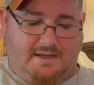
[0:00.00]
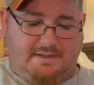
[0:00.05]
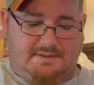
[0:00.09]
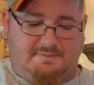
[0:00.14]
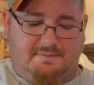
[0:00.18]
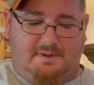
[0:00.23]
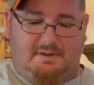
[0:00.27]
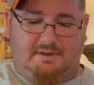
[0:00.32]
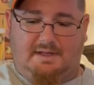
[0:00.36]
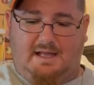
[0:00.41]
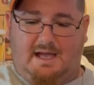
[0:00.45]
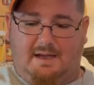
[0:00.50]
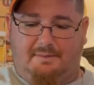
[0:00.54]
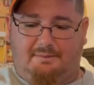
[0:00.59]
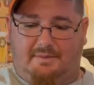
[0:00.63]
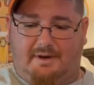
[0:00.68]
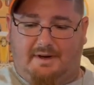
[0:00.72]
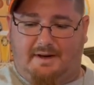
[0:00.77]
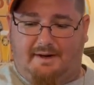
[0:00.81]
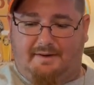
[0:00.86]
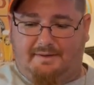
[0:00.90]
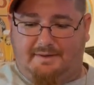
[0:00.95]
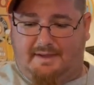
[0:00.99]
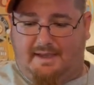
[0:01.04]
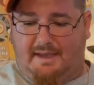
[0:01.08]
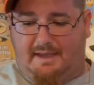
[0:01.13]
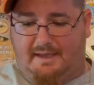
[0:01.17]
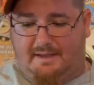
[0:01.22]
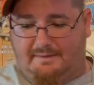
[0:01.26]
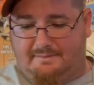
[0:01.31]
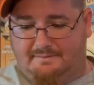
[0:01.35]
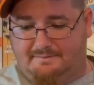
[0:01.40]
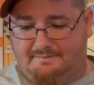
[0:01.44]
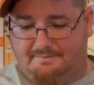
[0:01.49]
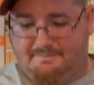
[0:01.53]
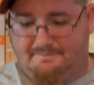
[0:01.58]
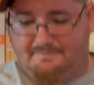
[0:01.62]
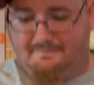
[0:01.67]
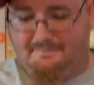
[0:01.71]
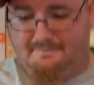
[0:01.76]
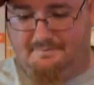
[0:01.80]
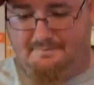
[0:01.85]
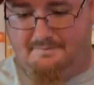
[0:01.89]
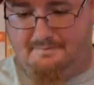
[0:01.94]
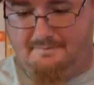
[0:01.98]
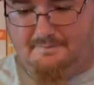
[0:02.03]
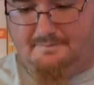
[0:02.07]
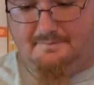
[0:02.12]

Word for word: I smell lime right out of the can.